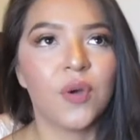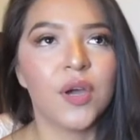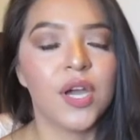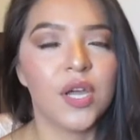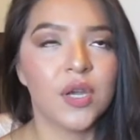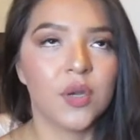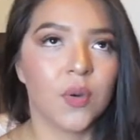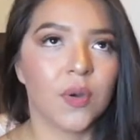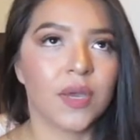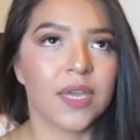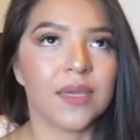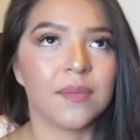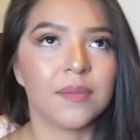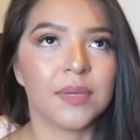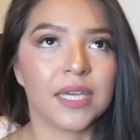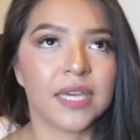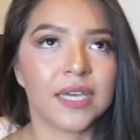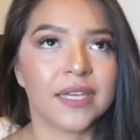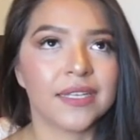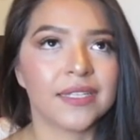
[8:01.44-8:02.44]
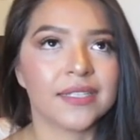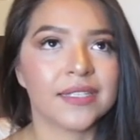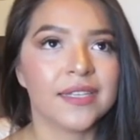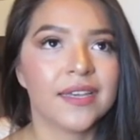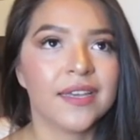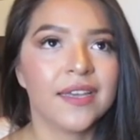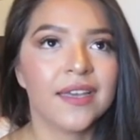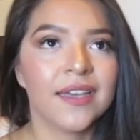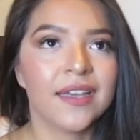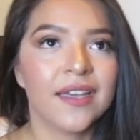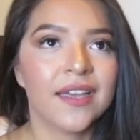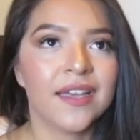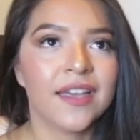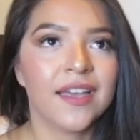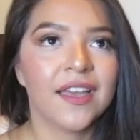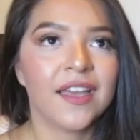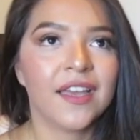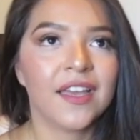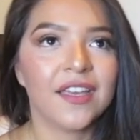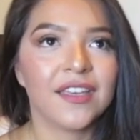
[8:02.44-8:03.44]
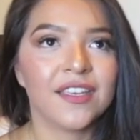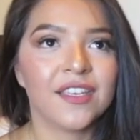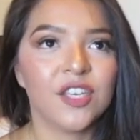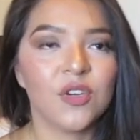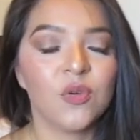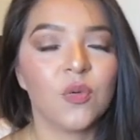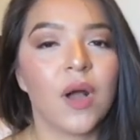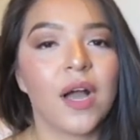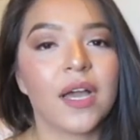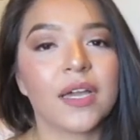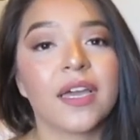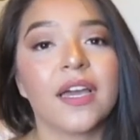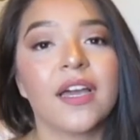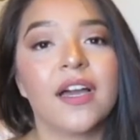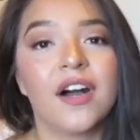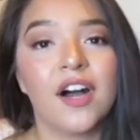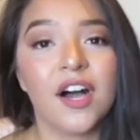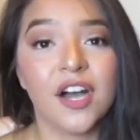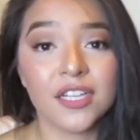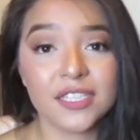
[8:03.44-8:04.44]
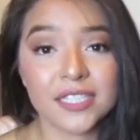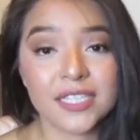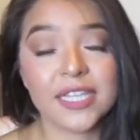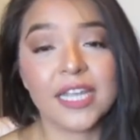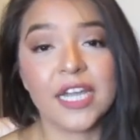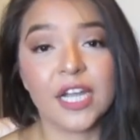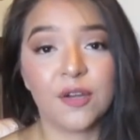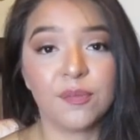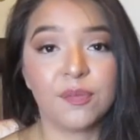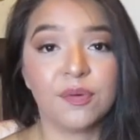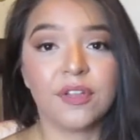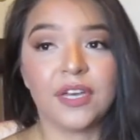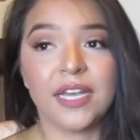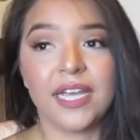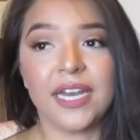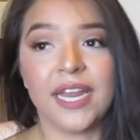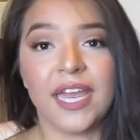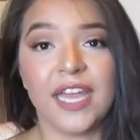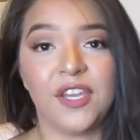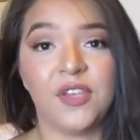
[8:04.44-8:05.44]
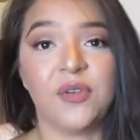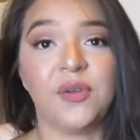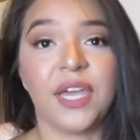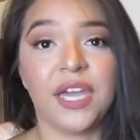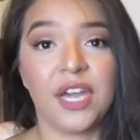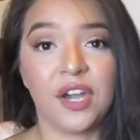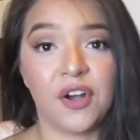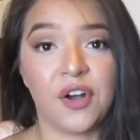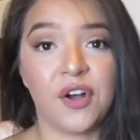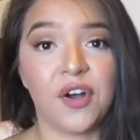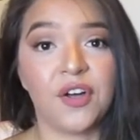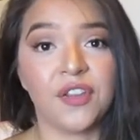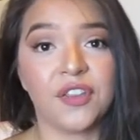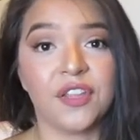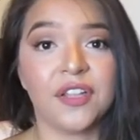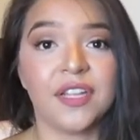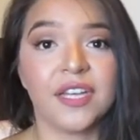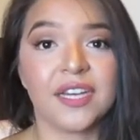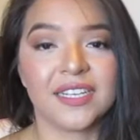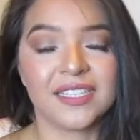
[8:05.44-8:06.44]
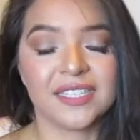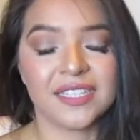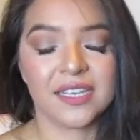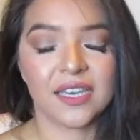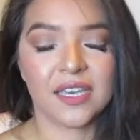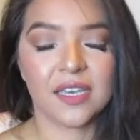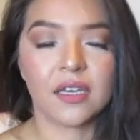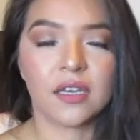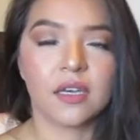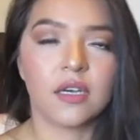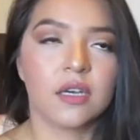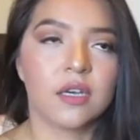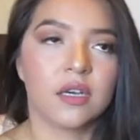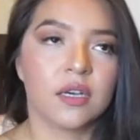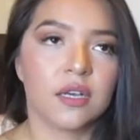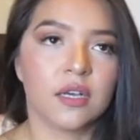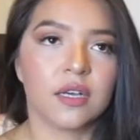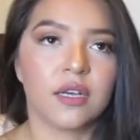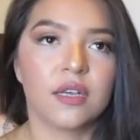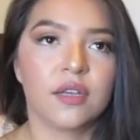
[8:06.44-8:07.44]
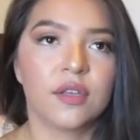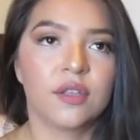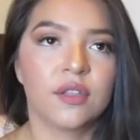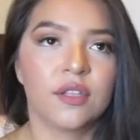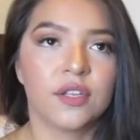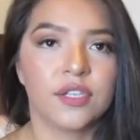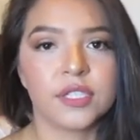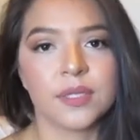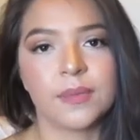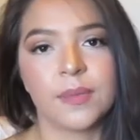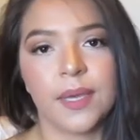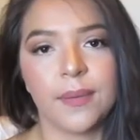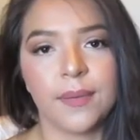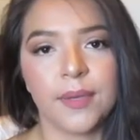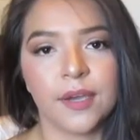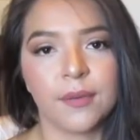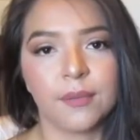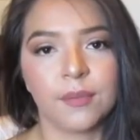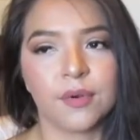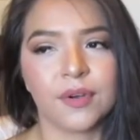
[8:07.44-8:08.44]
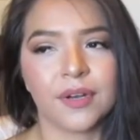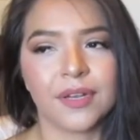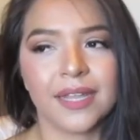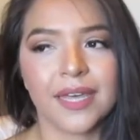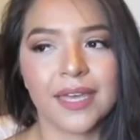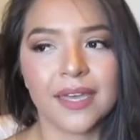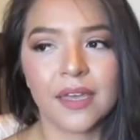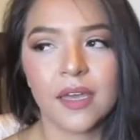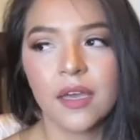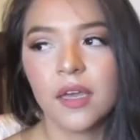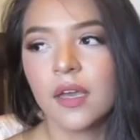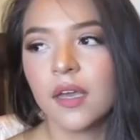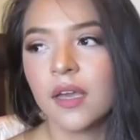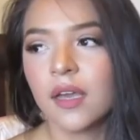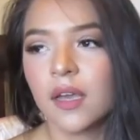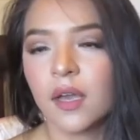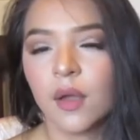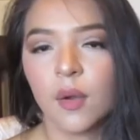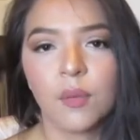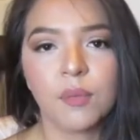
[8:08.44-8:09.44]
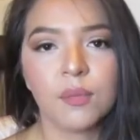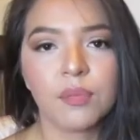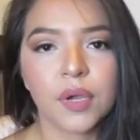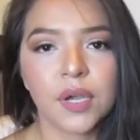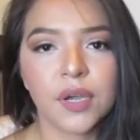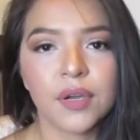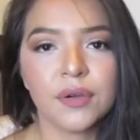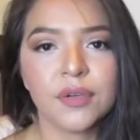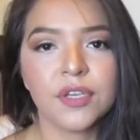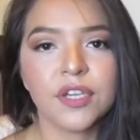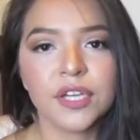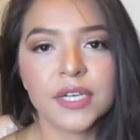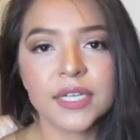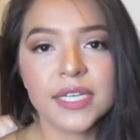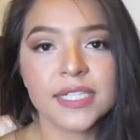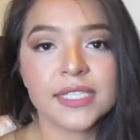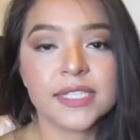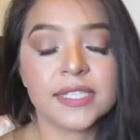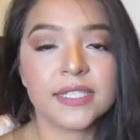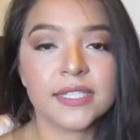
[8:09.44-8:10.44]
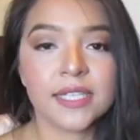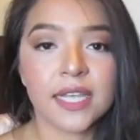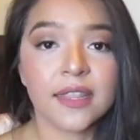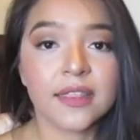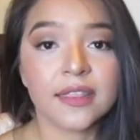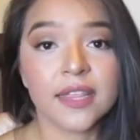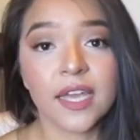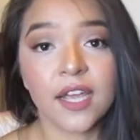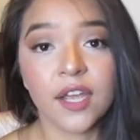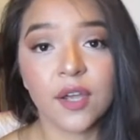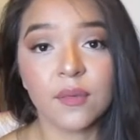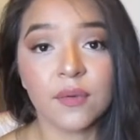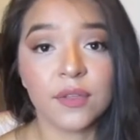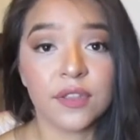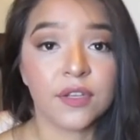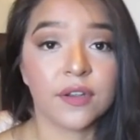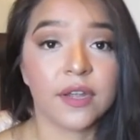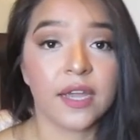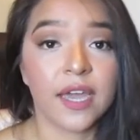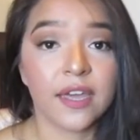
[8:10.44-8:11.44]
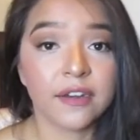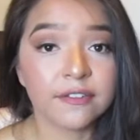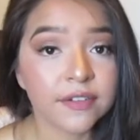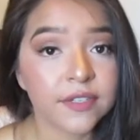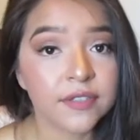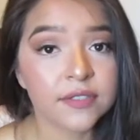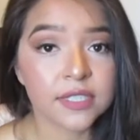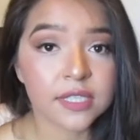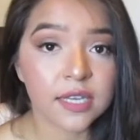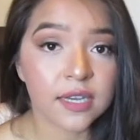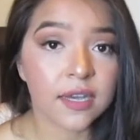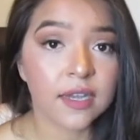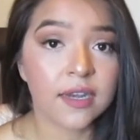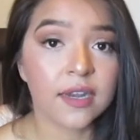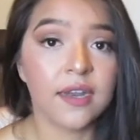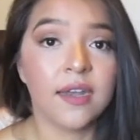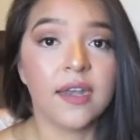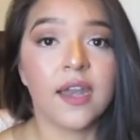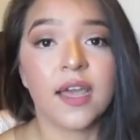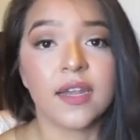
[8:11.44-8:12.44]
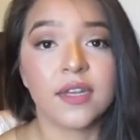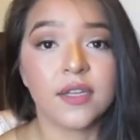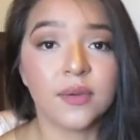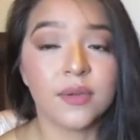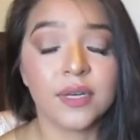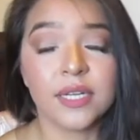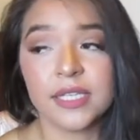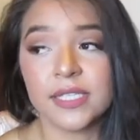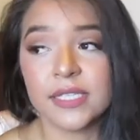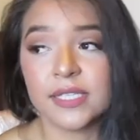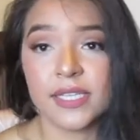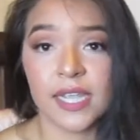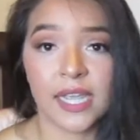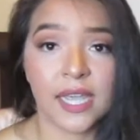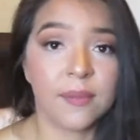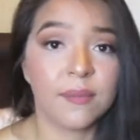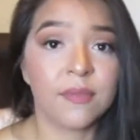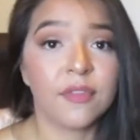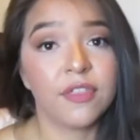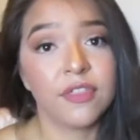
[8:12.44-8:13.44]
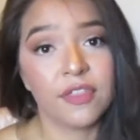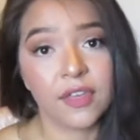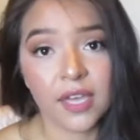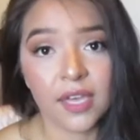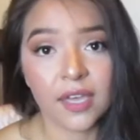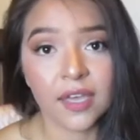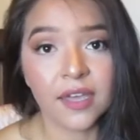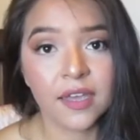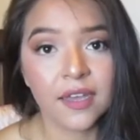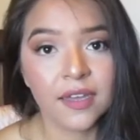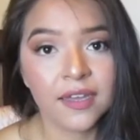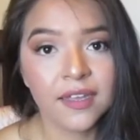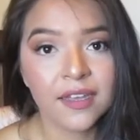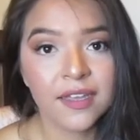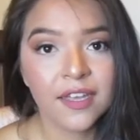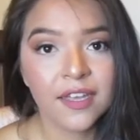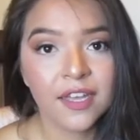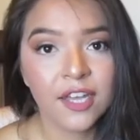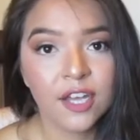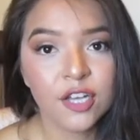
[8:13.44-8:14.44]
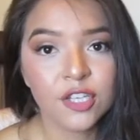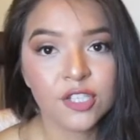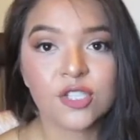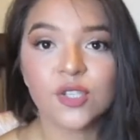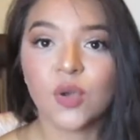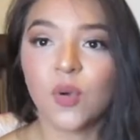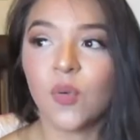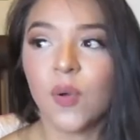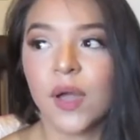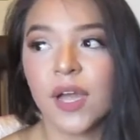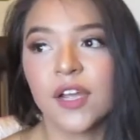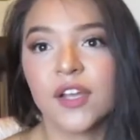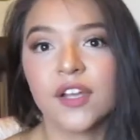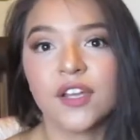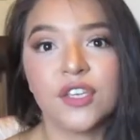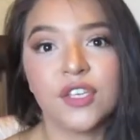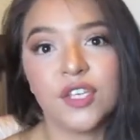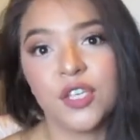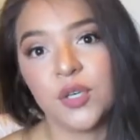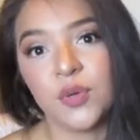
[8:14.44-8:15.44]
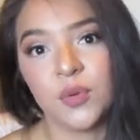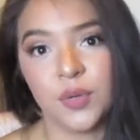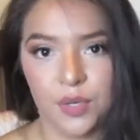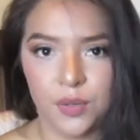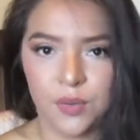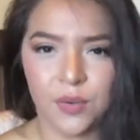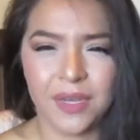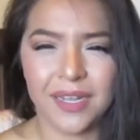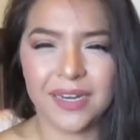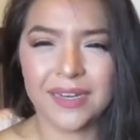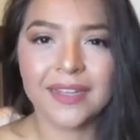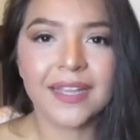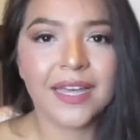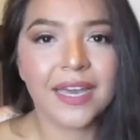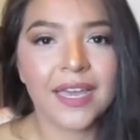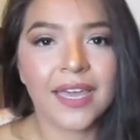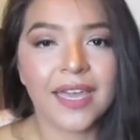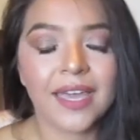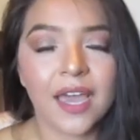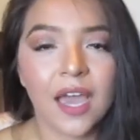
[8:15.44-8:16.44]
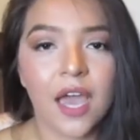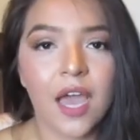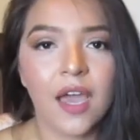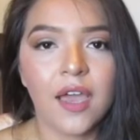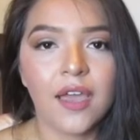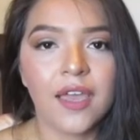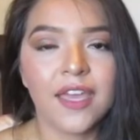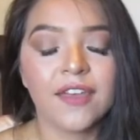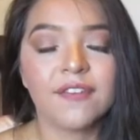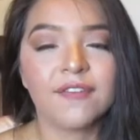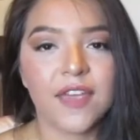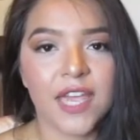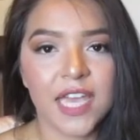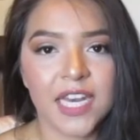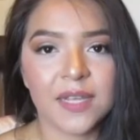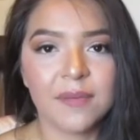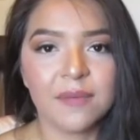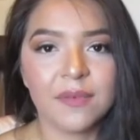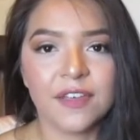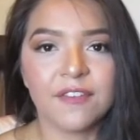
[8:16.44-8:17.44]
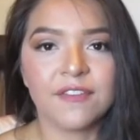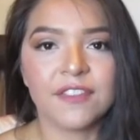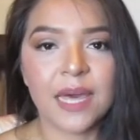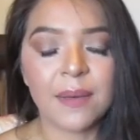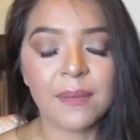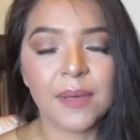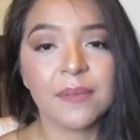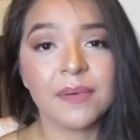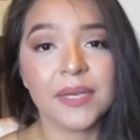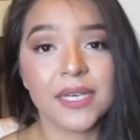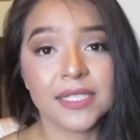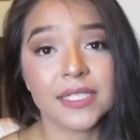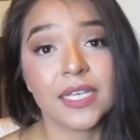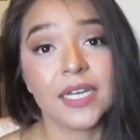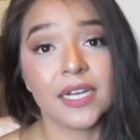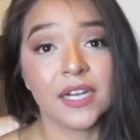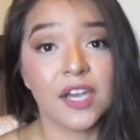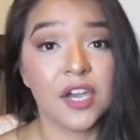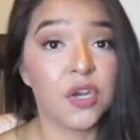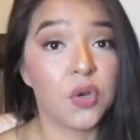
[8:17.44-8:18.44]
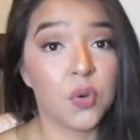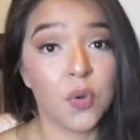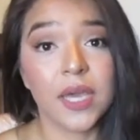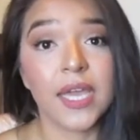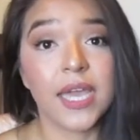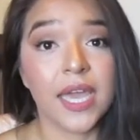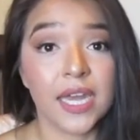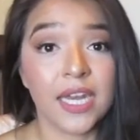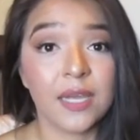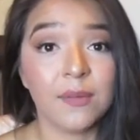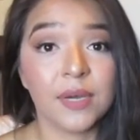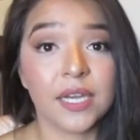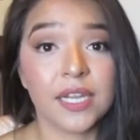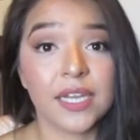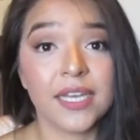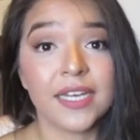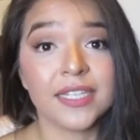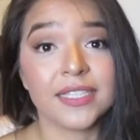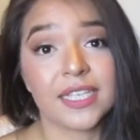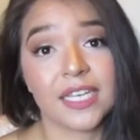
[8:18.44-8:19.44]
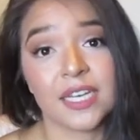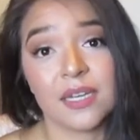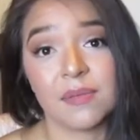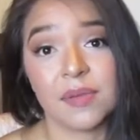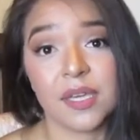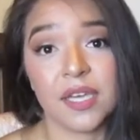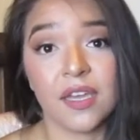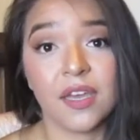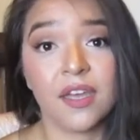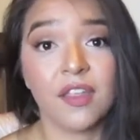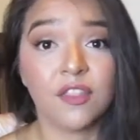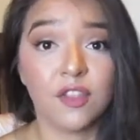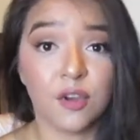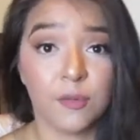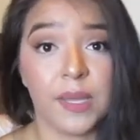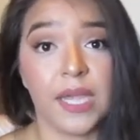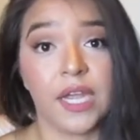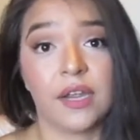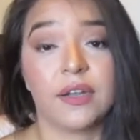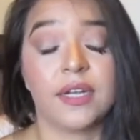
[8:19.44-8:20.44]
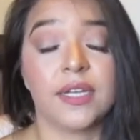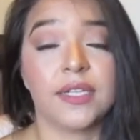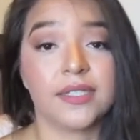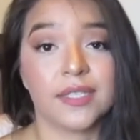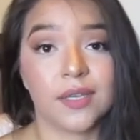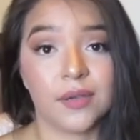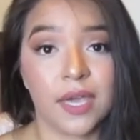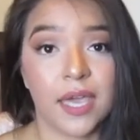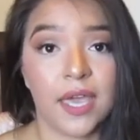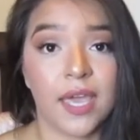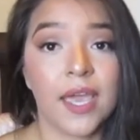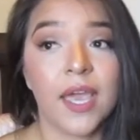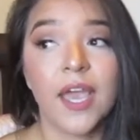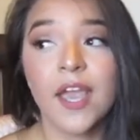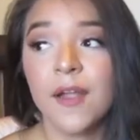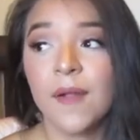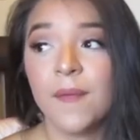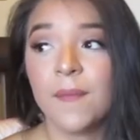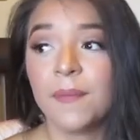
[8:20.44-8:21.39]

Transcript: annoying, because you walk onto the airplane and you get all the looks like, ugh, there's a baby on board. Like, bro, you're gonna sit there with your headphones on and not doing a damn thing, so why are you annoyed? Like, if that baby is gonna annoy anybody, it's gonna be their parents, okay?